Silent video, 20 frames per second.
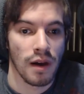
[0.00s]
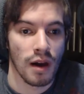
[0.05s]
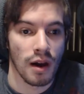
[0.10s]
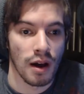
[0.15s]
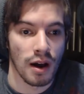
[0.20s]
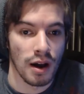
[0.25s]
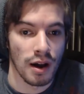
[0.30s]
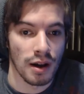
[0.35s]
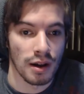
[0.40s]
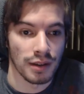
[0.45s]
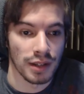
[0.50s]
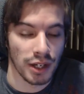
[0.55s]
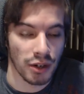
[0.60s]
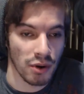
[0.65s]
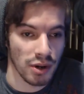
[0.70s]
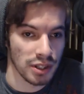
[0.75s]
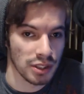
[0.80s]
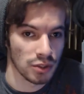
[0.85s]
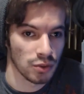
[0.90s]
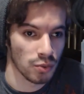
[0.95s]
uh,
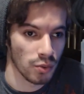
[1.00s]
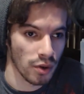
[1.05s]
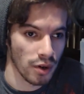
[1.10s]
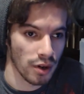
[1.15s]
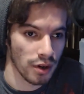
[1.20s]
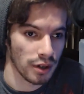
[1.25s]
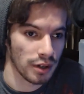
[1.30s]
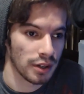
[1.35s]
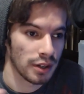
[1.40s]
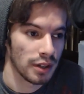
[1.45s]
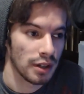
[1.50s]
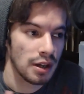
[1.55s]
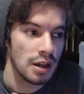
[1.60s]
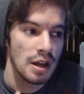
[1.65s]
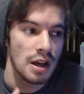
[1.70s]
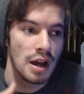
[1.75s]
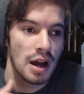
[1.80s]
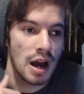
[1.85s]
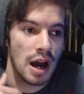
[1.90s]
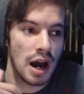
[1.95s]
decorations work,
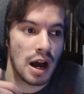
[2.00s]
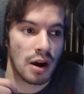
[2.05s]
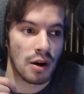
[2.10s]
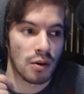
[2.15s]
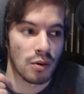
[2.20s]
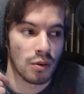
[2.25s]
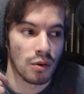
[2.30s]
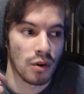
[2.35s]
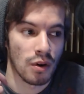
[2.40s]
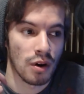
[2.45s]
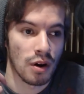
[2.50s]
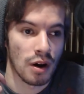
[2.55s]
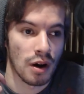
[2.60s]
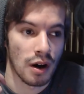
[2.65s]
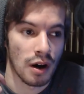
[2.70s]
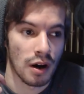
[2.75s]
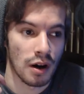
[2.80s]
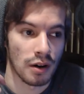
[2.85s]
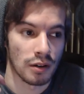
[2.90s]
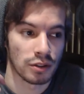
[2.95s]
how
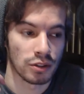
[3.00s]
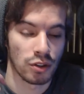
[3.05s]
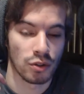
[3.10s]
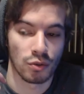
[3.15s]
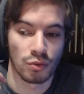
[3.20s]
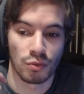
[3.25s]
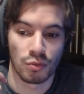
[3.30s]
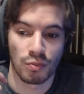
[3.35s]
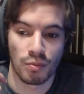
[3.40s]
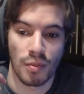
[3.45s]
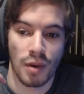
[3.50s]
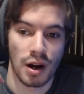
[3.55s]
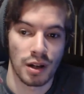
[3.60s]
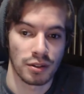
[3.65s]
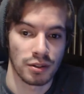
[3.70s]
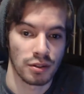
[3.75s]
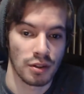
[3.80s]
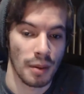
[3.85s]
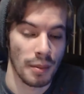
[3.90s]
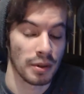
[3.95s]
uh, certain
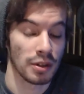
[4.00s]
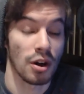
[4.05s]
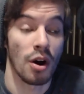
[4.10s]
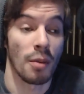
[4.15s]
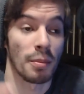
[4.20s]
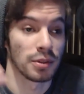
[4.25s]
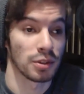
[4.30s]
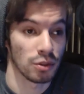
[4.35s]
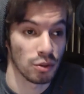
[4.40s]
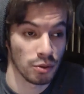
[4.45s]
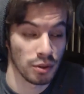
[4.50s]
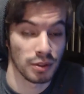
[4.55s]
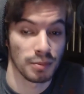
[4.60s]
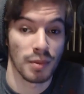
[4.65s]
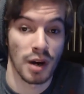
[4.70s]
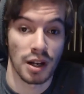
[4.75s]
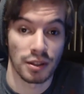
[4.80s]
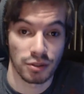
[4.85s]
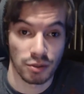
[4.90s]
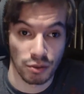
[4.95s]
monsters. I'm gonna, oh, I'm gonna start doing the
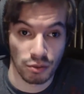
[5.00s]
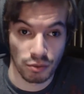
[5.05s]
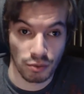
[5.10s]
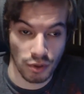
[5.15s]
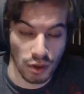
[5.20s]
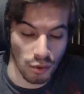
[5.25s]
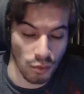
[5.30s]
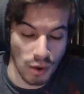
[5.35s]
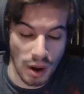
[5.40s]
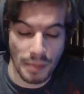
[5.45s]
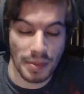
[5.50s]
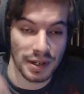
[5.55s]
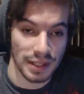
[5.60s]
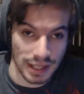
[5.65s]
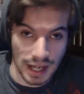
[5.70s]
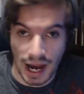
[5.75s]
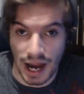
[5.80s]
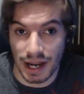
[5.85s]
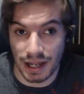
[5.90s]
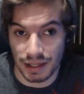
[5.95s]
monster, the weapon
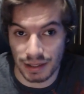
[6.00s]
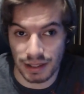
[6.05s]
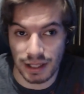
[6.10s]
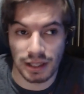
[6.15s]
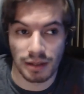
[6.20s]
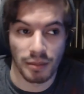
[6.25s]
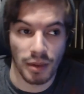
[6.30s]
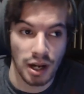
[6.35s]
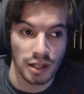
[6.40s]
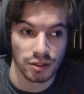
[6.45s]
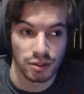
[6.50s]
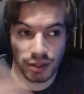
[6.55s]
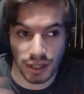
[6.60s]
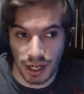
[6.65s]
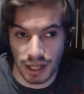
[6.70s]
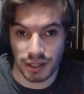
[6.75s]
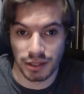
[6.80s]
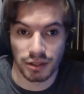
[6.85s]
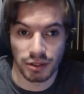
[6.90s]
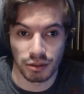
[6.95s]
guides and the monster
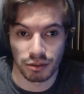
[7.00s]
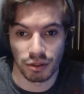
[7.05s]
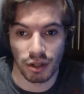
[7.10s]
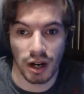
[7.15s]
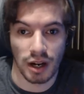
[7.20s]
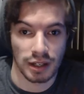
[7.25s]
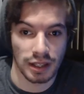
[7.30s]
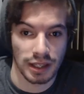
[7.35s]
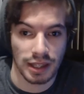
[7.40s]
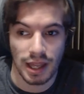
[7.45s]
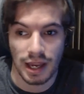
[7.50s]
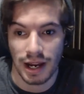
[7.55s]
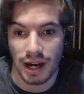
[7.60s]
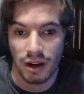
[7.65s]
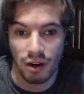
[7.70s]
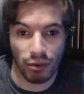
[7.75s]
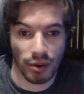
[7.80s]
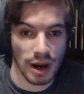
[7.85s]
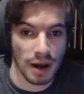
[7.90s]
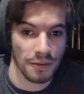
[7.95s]
guides too. So how to take
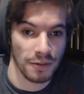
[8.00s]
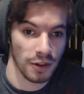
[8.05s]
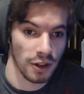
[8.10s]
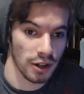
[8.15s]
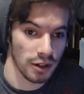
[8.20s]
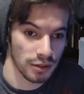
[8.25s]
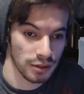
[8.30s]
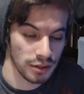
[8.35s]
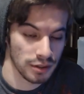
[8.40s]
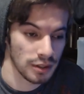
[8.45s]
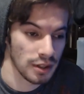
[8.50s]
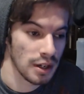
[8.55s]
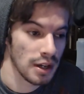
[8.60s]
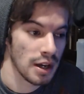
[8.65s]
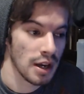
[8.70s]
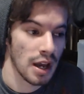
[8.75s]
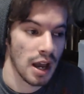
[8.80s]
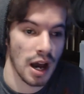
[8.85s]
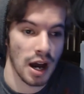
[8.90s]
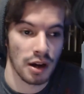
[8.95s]
out a Rathalos,
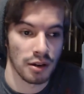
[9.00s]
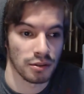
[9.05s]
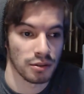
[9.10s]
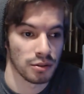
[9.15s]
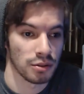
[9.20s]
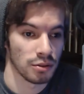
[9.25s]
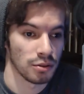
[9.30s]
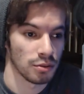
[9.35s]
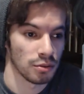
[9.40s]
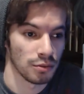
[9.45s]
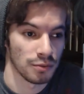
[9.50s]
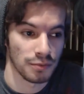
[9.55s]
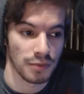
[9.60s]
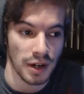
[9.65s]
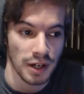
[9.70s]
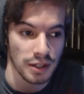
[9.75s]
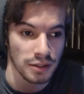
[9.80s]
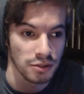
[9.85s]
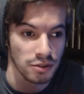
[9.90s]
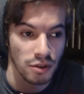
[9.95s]
how to
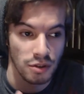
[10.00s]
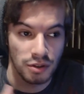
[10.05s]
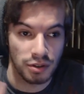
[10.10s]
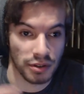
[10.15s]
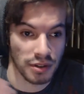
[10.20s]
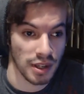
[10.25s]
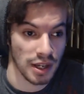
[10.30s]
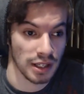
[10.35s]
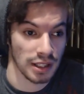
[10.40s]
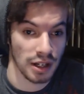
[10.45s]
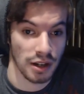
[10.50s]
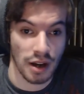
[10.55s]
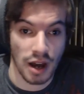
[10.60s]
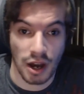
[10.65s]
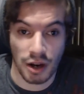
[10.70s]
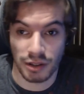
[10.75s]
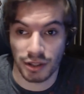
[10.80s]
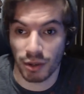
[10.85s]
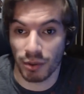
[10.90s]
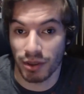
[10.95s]
fight certain things, how,
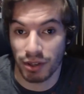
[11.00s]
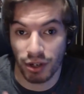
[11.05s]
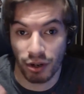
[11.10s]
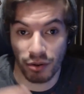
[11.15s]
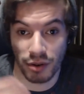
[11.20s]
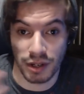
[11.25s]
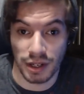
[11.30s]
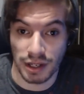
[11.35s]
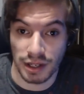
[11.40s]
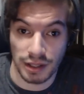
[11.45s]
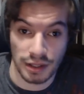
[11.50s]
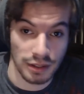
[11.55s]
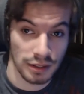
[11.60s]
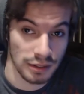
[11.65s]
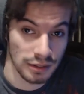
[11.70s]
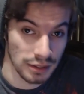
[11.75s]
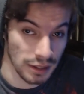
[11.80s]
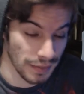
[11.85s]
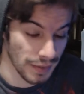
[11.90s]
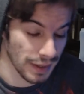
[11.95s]
how to deal with a
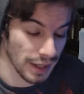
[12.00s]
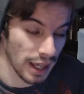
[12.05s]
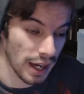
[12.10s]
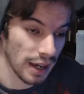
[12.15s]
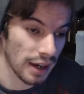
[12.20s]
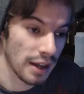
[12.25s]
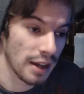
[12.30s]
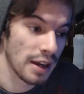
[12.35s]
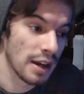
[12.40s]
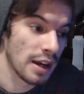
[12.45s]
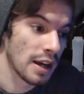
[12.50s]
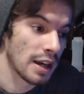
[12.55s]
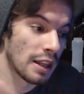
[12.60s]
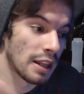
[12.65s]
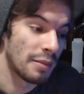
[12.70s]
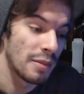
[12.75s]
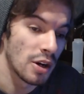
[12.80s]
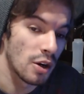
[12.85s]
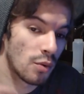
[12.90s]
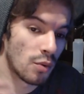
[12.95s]
Kareen, stuff like that.
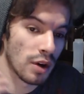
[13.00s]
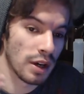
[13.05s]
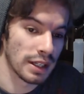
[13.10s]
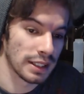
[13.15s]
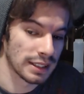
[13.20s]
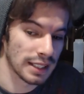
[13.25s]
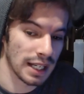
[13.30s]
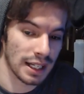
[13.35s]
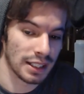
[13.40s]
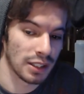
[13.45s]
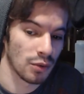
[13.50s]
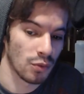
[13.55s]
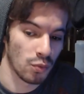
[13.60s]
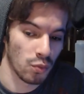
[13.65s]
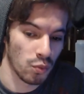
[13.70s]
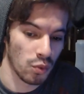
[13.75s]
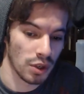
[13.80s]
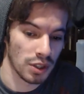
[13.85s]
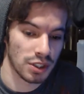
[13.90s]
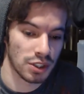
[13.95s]
Let me know what exactly
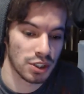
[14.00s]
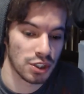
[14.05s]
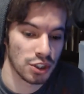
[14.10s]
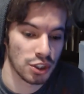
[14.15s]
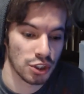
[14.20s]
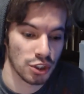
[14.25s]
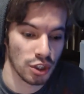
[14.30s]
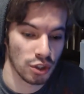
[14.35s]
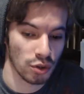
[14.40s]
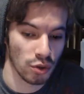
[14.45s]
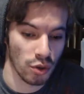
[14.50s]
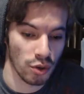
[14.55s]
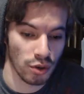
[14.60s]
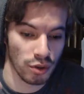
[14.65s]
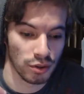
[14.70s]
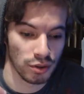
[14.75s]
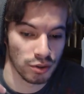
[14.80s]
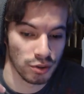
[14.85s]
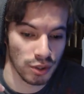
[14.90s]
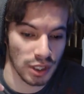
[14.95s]
which
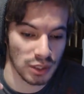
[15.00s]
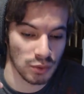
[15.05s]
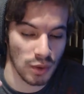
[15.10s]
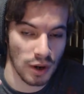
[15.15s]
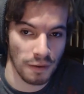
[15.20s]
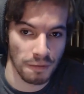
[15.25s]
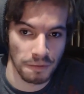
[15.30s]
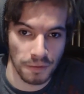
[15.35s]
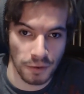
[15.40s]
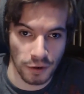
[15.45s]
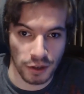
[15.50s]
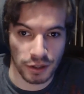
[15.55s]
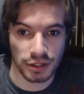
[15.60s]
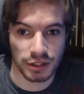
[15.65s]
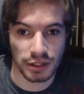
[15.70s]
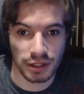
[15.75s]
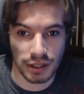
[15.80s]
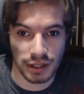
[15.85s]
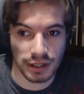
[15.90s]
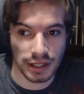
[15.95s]
tutorials you guys want
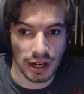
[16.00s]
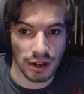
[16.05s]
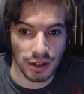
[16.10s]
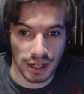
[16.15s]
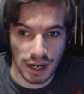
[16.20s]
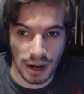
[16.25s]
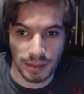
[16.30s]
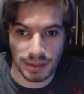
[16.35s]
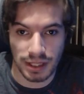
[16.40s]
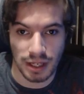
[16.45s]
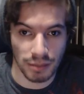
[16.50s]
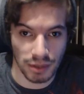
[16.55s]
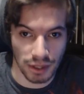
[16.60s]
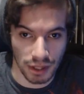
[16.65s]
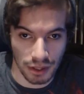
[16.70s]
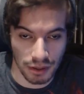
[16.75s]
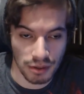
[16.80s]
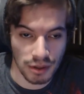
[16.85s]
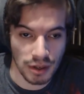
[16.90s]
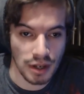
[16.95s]
first down in the comments down
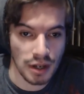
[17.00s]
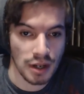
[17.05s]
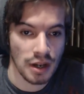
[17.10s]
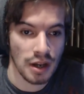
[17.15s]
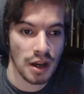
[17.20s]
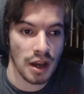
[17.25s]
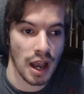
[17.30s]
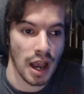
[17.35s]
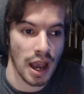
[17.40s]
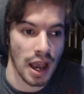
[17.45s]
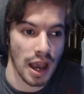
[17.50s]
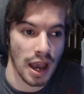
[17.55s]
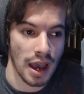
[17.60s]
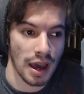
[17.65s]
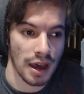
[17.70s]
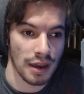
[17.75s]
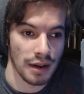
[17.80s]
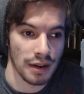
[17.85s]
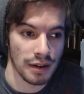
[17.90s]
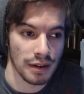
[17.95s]
below,
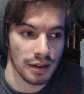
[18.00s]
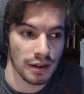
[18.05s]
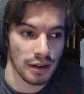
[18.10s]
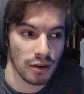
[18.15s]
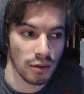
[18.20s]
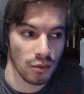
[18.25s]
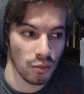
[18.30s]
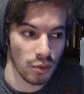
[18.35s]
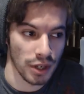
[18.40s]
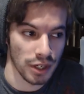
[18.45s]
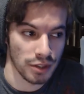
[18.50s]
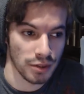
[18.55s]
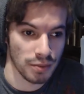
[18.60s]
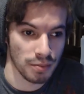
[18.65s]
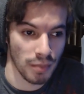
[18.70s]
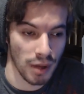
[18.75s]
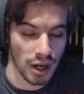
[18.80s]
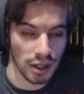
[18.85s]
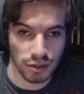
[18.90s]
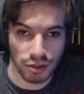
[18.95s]
and which
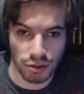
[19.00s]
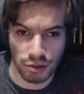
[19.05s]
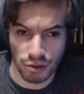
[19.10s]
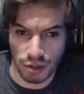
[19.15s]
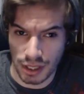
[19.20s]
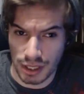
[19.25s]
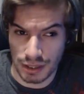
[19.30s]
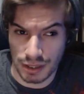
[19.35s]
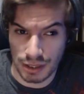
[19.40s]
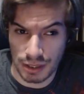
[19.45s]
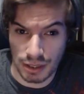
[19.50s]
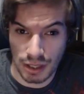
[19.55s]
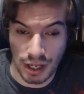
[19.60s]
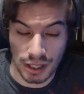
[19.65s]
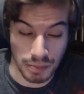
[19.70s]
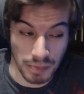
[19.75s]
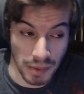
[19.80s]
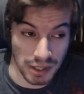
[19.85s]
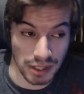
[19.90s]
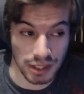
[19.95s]
monster you guys
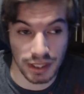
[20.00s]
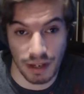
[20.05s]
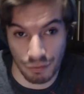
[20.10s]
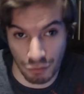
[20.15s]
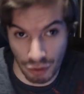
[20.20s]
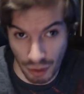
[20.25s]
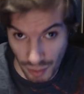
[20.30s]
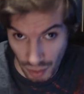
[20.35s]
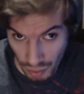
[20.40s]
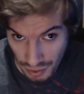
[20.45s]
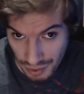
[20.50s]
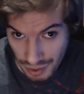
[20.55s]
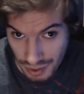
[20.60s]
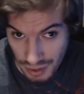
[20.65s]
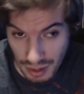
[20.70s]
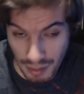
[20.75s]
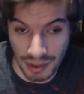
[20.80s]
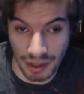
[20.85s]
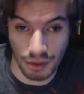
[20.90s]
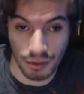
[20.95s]
especially have trouble with.
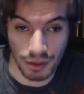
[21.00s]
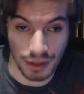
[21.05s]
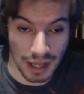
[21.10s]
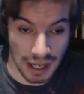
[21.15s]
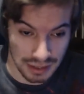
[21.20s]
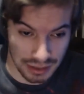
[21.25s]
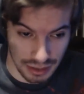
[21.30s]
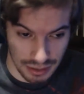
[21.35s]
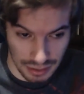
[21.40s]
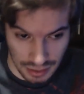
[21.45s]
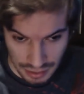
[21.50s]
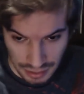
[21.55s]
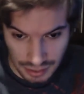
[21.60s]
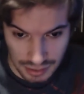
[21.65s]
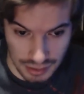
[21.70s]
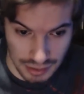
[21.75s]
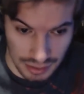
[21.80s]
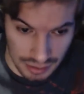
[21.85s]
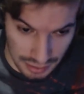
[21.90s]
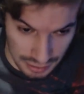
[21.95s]
Let me know in that
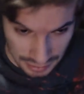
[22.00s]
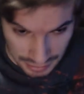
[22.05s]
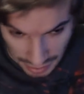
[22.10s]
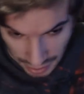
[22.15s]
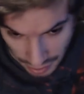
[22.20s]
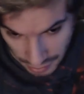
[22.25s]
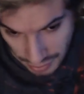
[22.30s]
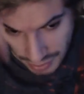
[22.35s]
down in